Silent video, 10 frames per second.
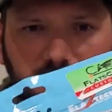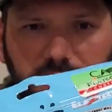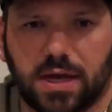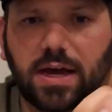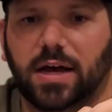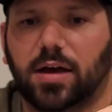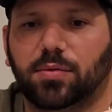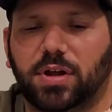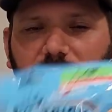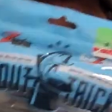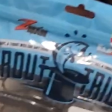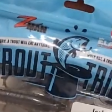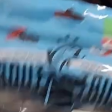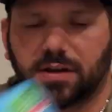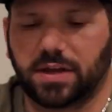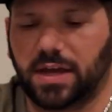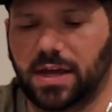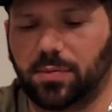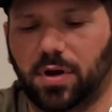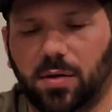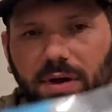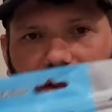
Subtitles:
Bloody Mary Sunday is probably my